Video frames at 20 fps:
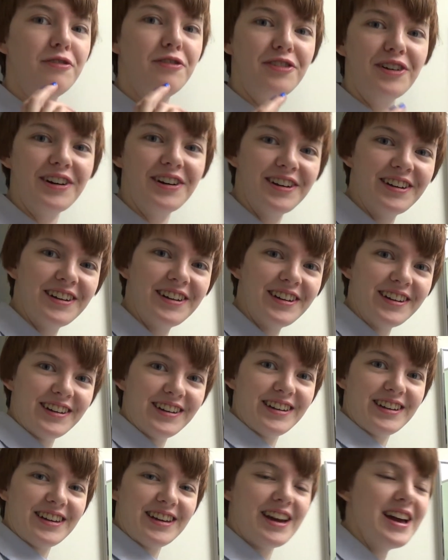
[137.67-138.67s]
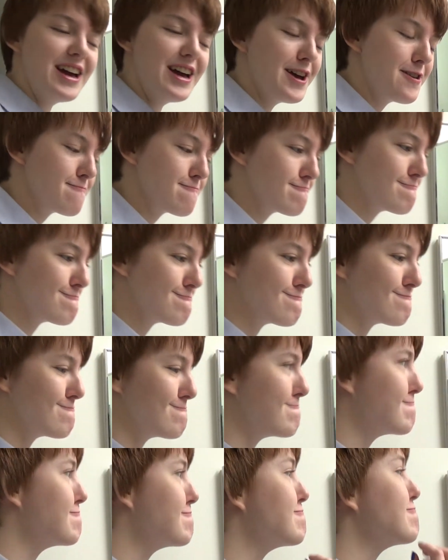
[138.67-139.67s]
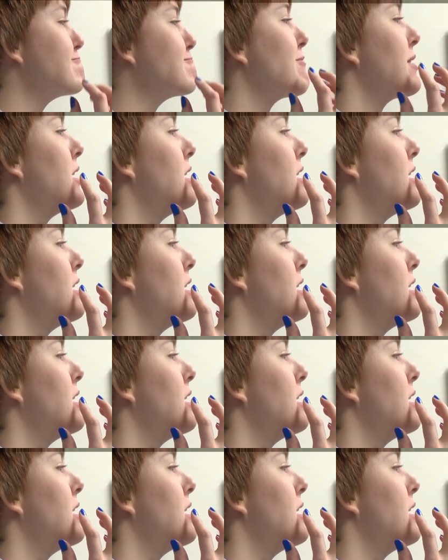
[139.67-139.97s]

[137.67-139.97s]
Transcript: And it also gives you a rather masculine look.